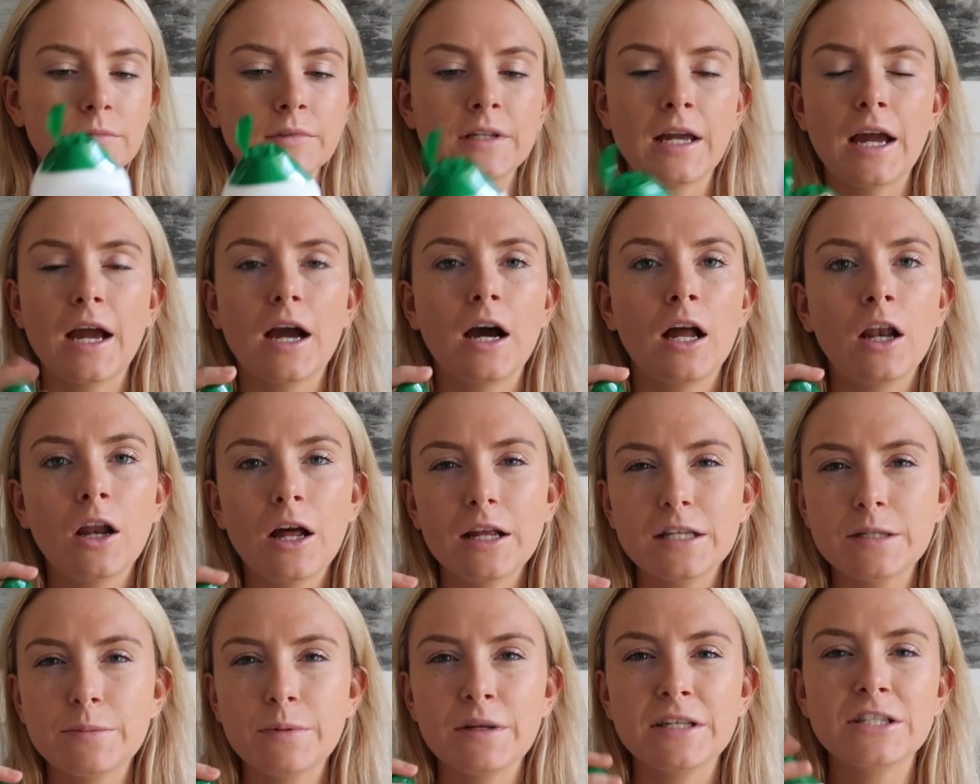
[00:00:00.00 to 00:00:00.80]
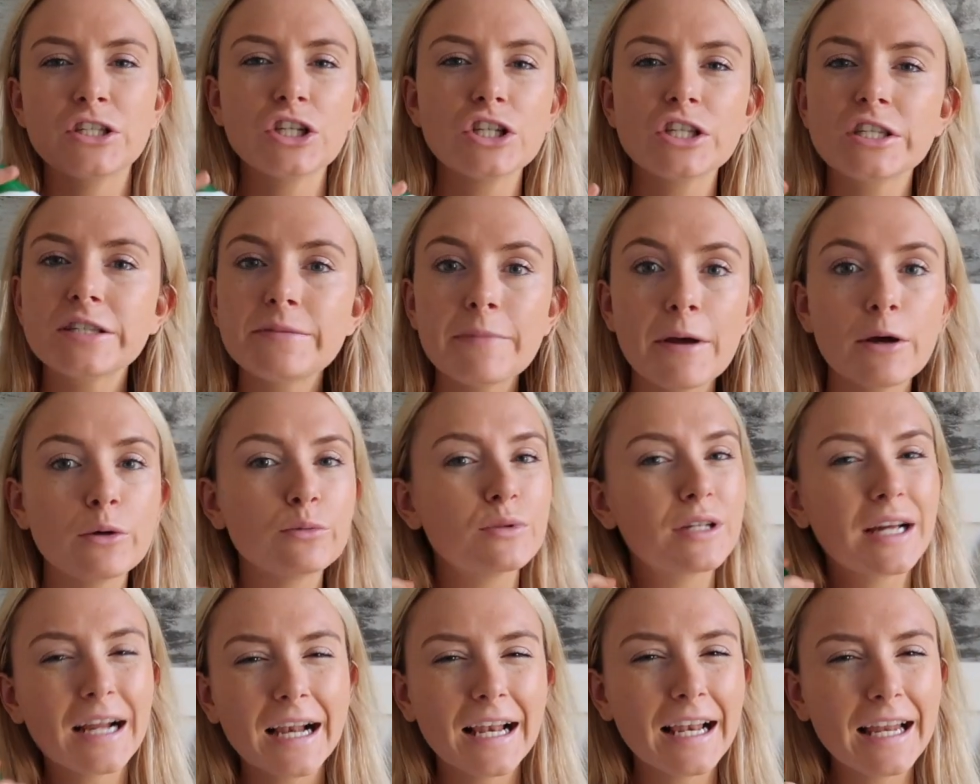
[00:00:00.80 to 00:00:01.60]
Yeah, I like it. Just
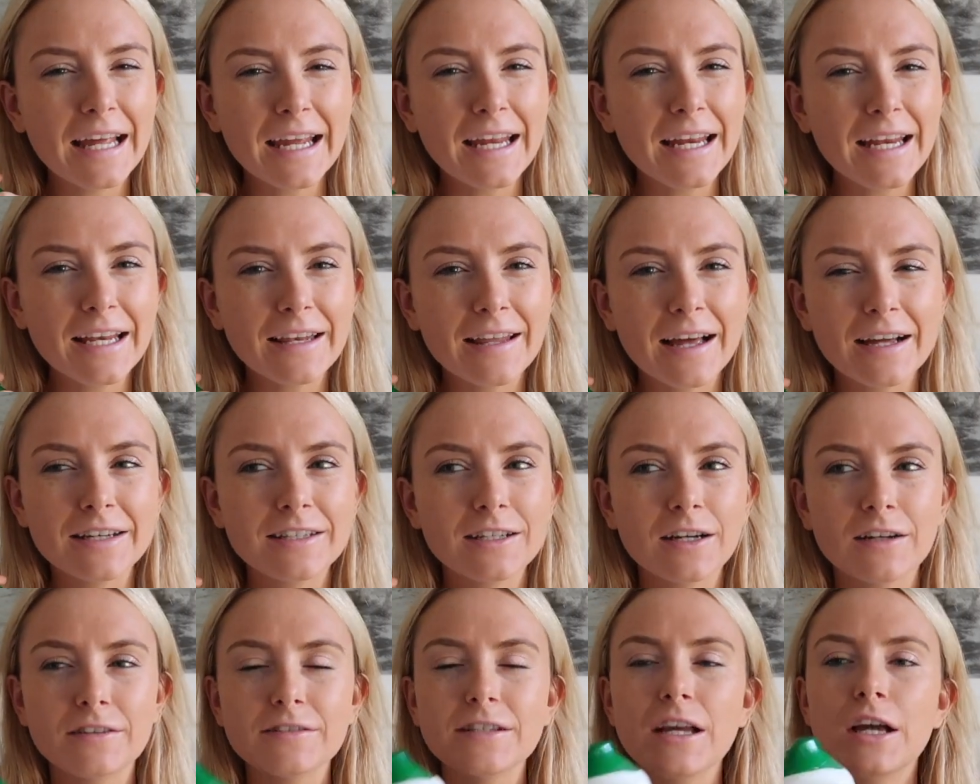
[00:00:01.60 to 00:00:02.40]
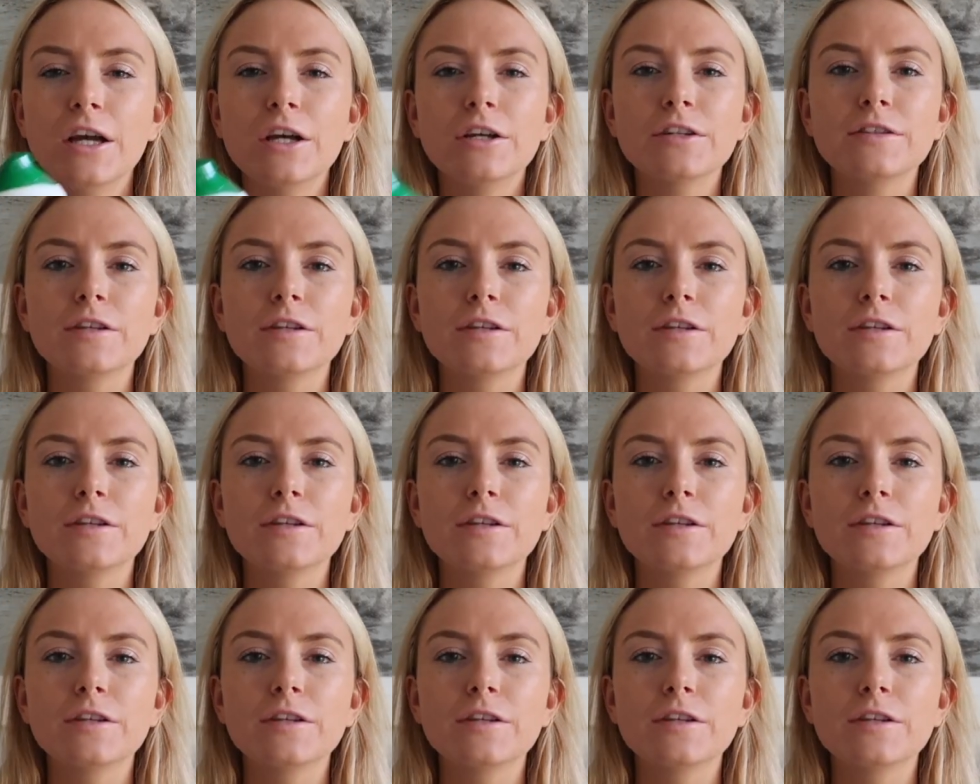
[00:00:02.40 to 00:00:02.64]
smells clean, that does.